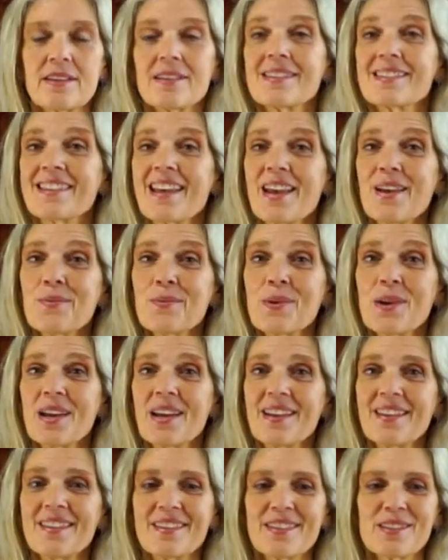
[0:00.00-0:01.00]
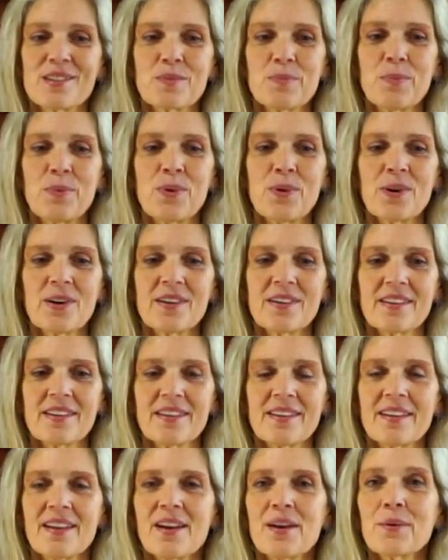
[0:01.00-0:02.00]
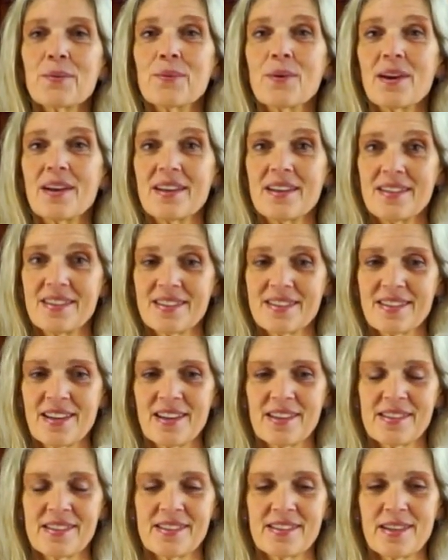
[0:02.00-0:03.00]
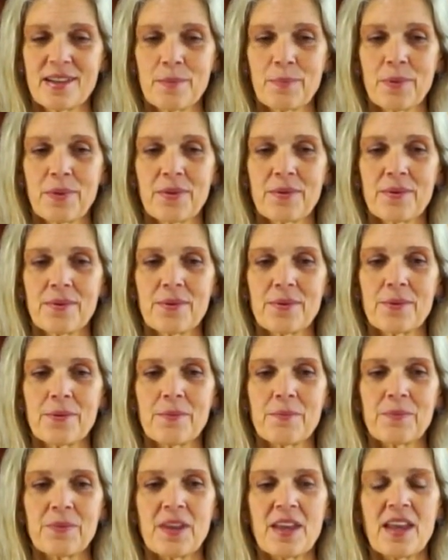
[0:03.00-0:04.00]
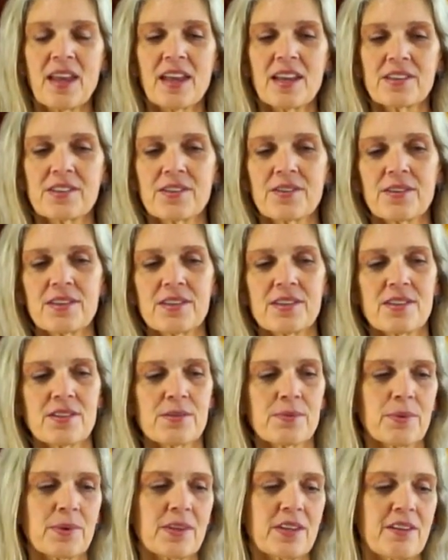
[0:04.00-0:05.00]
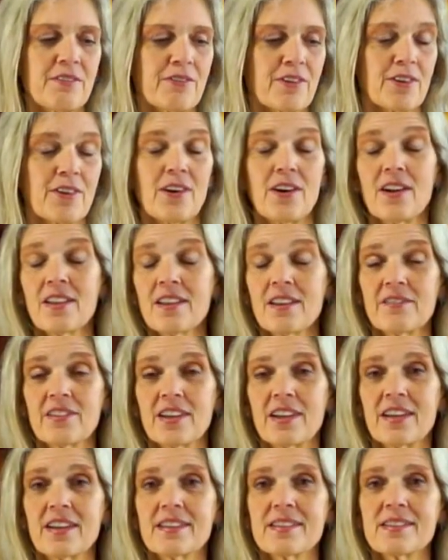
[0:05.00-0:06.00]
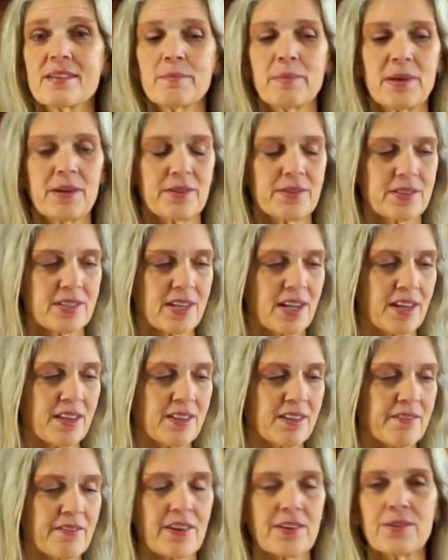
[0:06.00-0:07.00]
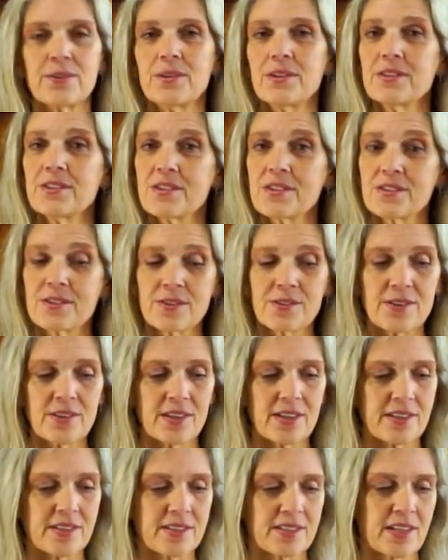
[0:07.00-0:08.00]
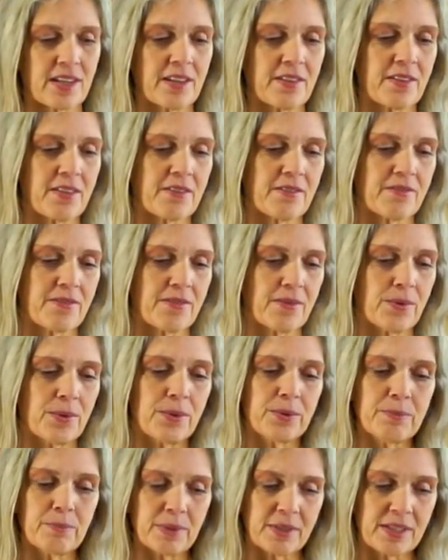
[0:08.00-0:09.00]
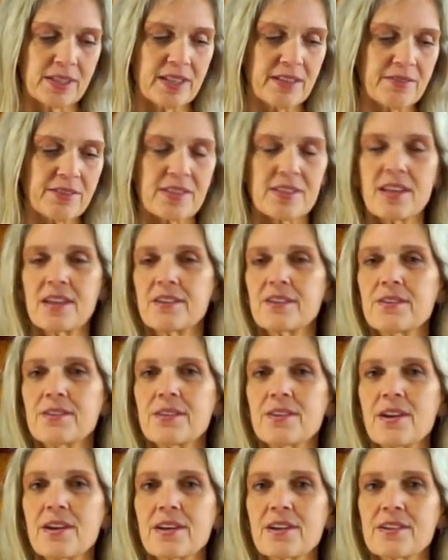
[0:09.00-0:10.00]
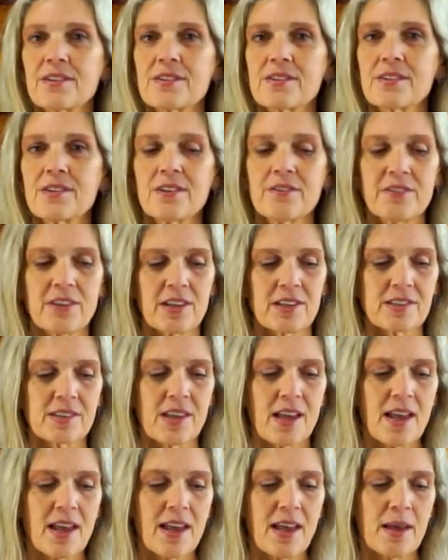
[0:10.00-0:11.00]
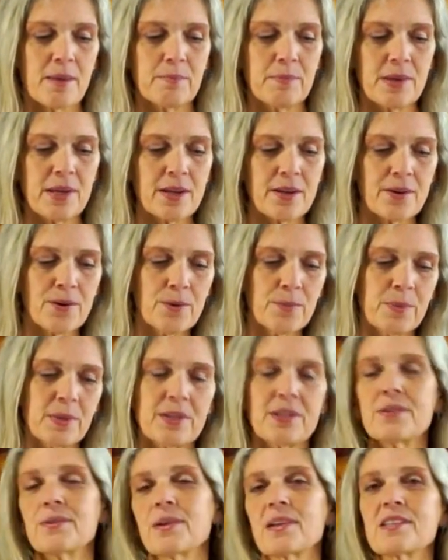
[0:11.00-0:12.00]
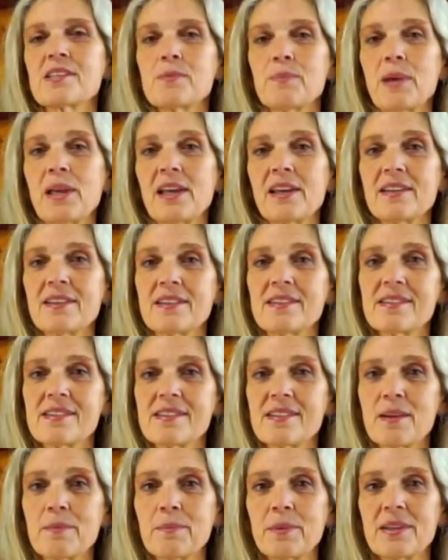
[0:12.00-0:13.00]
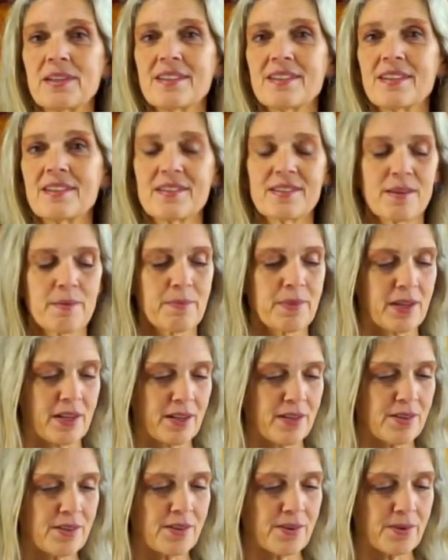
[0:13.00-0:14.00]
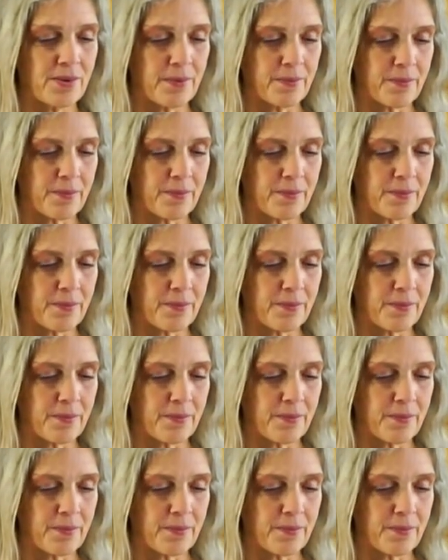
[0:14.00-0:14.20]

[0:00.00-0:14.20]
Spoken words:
this gateway, this portal, ready to step through. And so this is really for all of us about death of our old stories, death of old beliefs that no longer serve us, and being open to expand and step into something new.